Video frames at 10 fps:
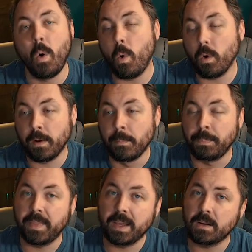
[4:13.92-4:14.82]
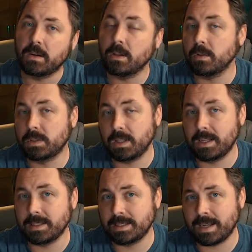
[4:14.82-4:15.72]
or they could close the
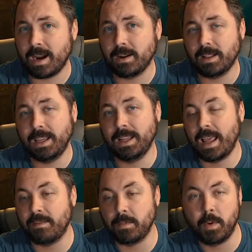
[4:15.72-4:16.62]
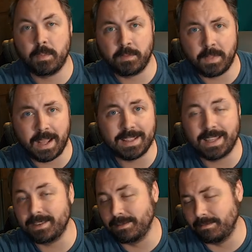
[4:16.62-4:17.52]
lens entirely and have a moment of black
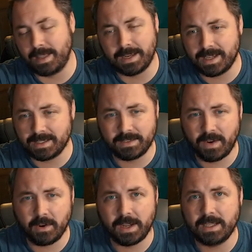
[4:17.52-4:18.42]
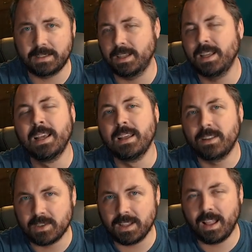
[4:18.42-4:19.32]
that does it very easily.
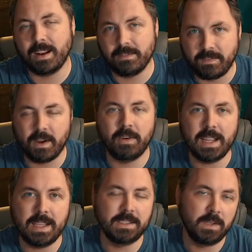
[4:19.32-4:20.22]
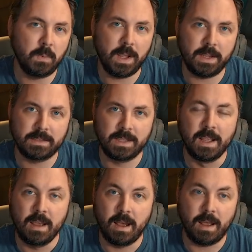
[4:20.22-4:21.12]
There's a lot of very easy ways
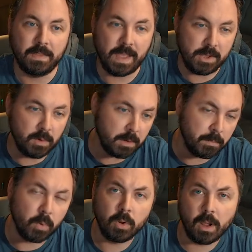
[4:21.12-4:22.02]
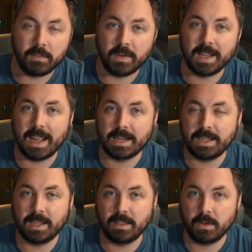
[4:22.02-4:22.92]
that you can pull off
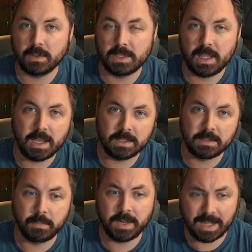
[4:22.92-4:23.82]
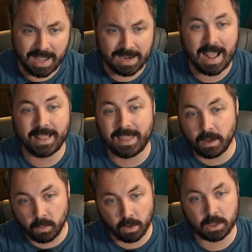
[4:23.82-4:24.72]
connecting those things. But again, I think
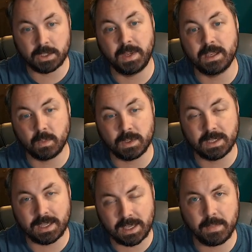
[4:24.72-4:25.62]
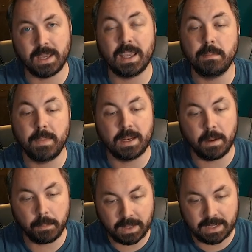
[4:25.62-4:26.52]
it worked because it wasn't a gimmick. It made
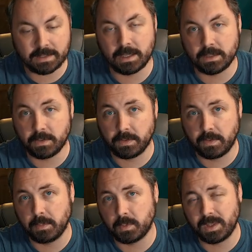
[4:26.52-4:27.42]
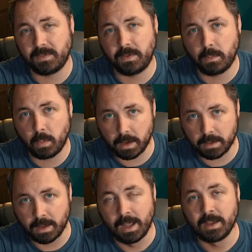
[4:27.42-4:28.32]
complete sense for the film. It's what the film
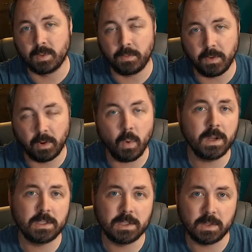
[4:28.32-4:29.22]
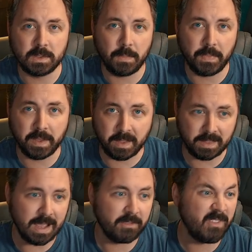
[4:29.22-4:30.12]
wanted. So if you're going to do something like
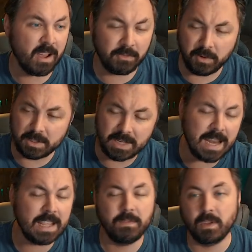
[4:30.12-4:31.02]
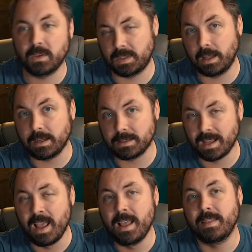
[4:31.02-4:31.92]
that, found footage, any of those things
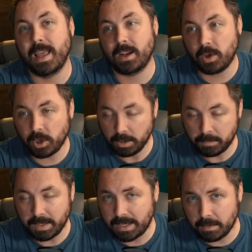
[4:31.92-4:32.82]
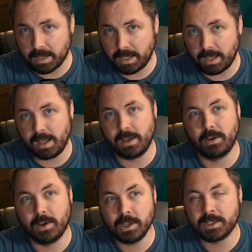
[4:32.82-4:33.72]
that could be gimmicky,
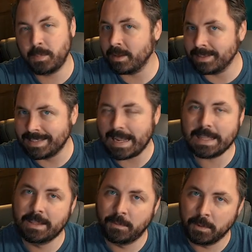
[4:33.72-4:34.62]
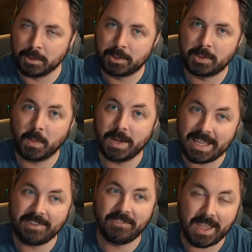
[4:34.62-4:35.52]
could spell death for your story
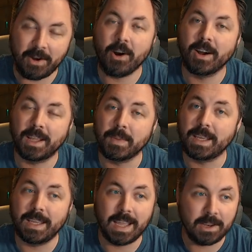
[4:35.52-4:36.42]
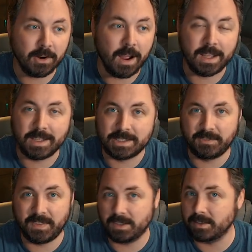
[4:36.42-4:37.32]
if they are gimmicky and your audience
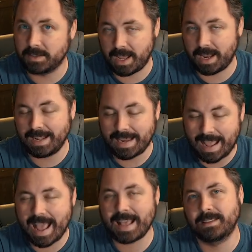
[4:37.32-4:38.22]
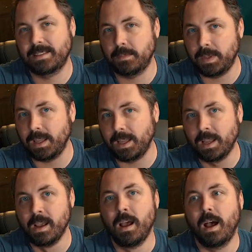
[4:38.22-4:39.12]
feels that. It has to be
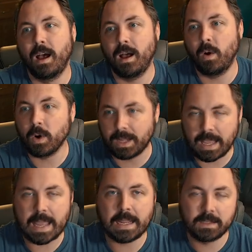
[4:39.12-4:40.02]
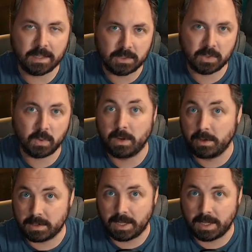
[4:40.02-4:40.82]
organic to the story you're